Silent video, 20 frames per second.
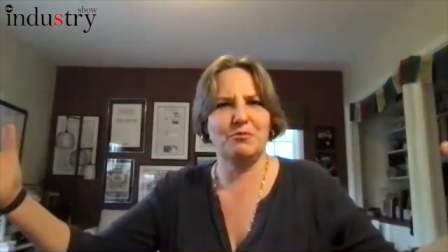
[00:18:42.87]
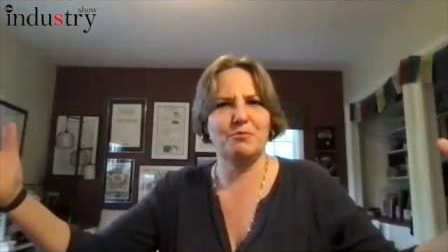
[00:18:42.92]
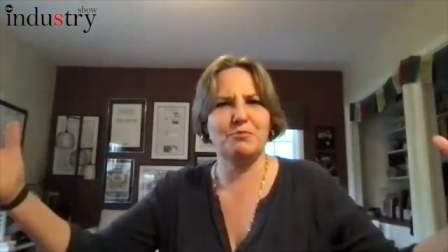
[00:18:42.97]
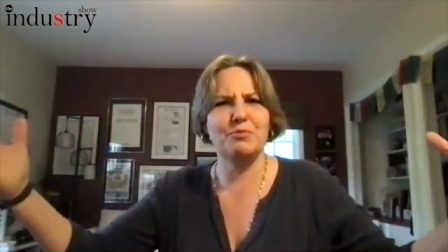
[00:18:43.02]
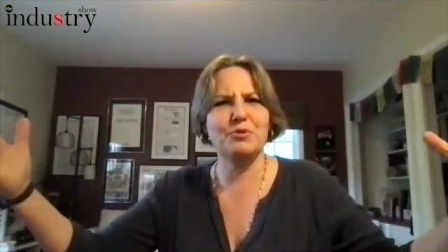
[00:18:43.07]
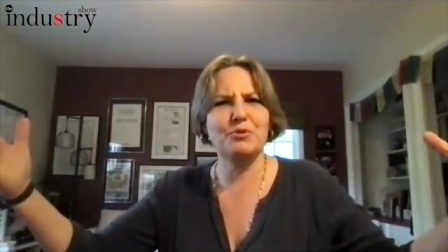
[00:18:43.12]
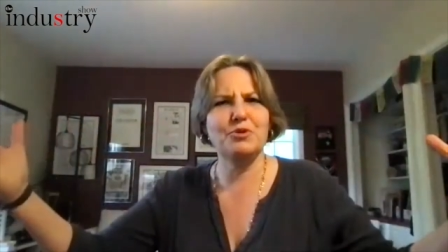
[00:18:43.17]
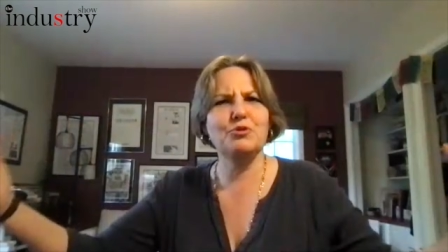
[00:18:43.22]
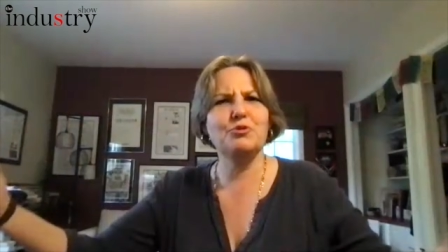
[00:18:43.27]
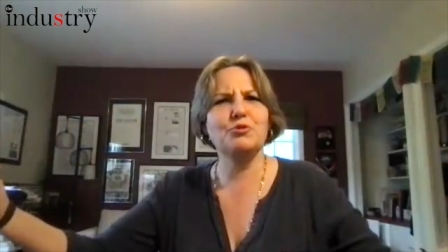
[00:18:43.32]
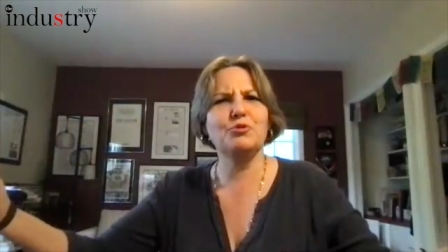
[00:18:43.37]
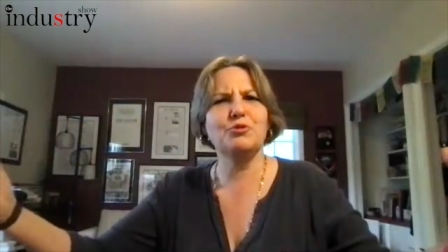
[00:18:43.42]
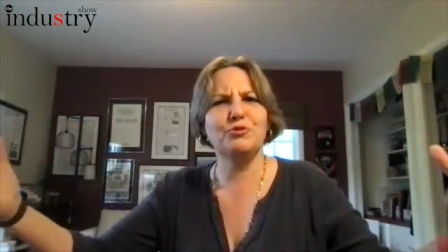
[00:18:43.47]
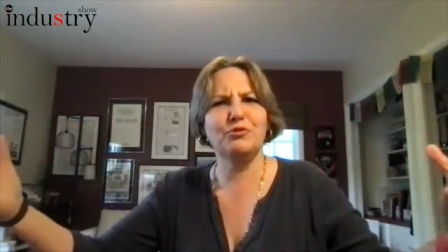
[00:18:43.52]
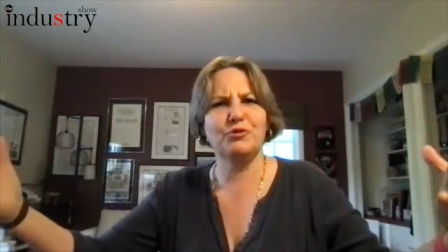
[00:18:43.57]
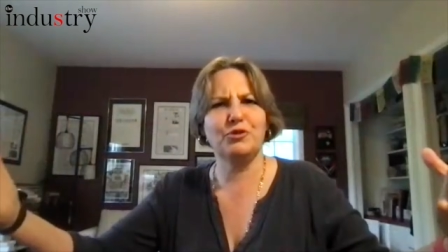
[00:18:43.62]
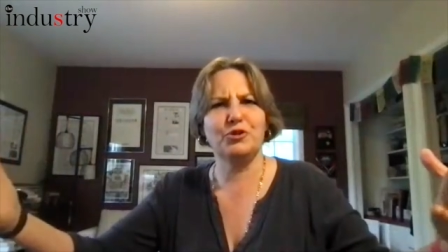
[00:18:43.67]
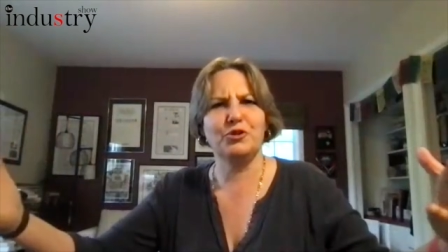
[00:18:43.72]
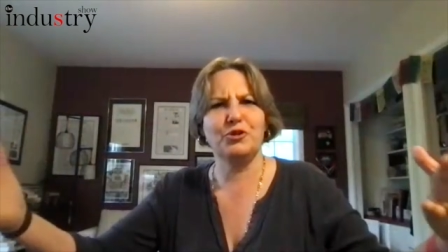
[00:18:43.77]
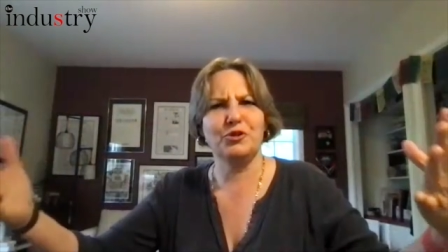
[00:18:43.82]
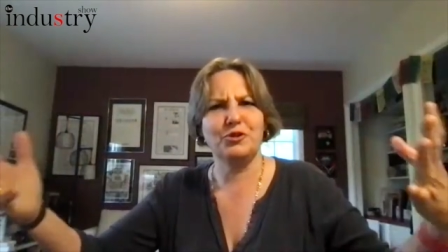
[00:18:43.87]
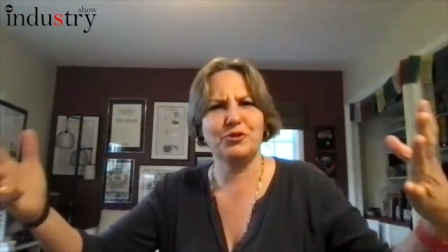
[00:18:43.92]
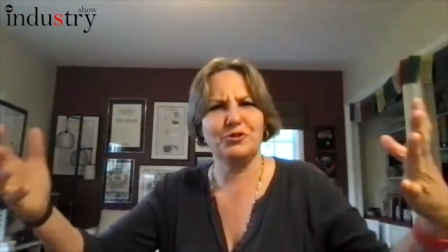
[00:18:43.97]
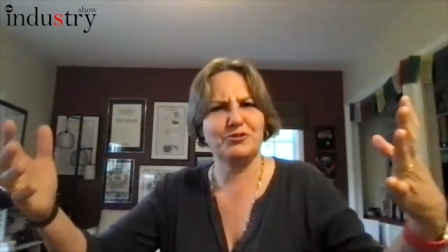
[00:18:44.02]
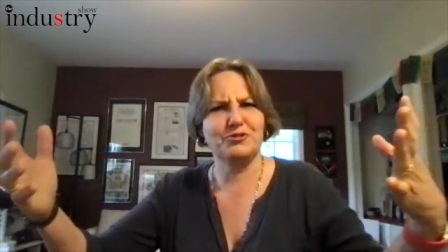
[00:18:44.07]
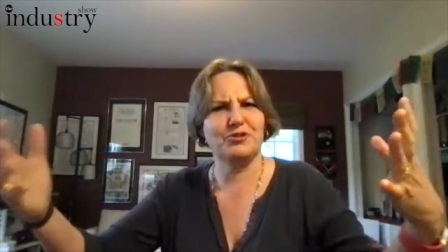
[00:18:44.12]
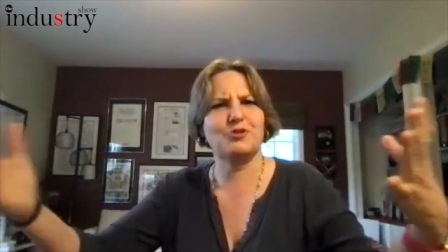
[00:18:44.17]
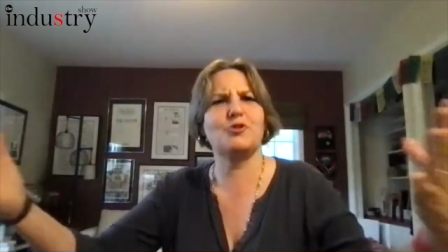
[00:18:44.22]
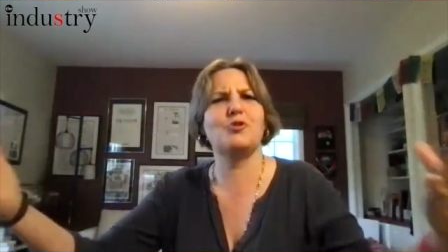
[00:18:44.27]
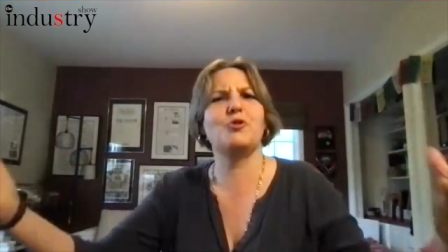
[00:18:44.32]
beautiful
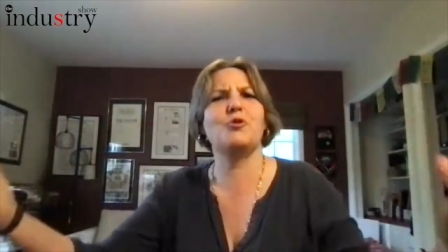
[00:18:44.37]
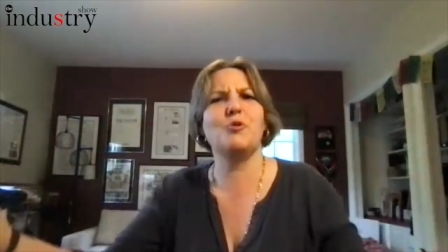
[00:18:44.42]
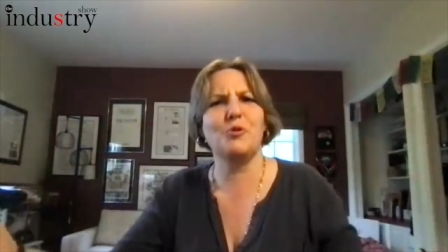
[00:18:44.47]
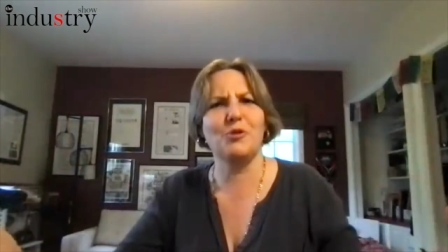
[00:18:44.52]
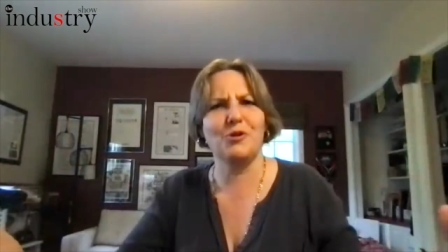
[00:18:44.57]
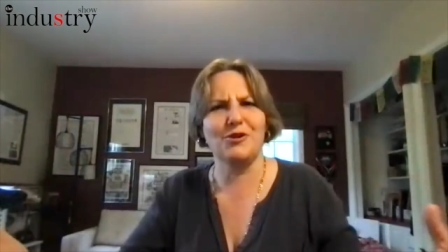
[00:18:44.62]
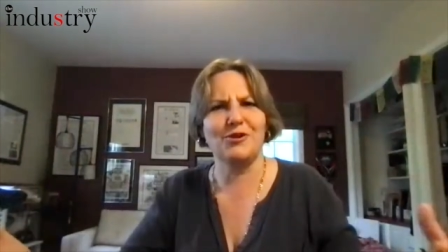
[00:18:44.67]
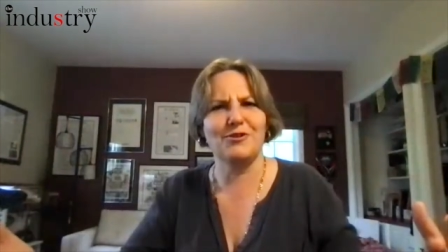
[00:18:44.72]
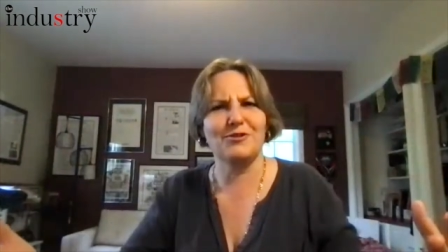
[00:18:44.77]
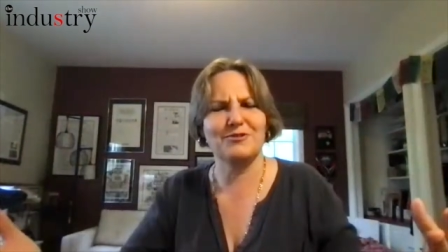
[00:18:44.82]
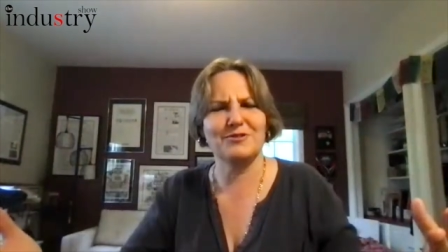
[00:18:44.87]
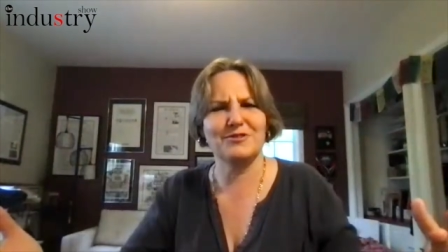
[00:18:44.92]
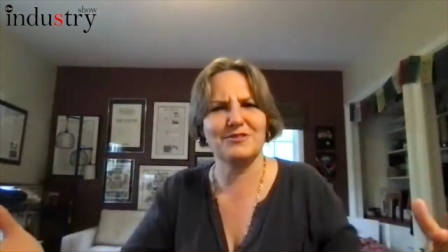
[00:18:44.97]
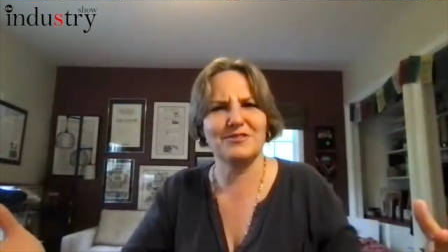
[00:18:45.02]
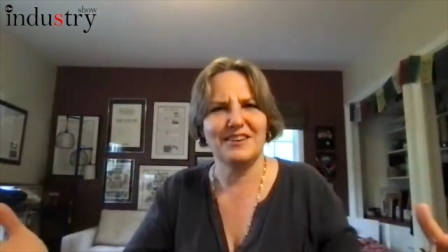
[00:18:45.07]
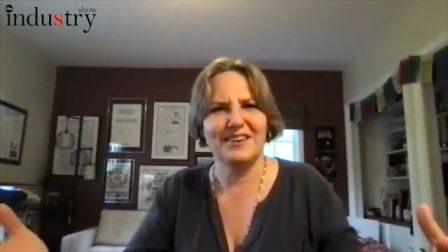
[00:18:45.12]
decors,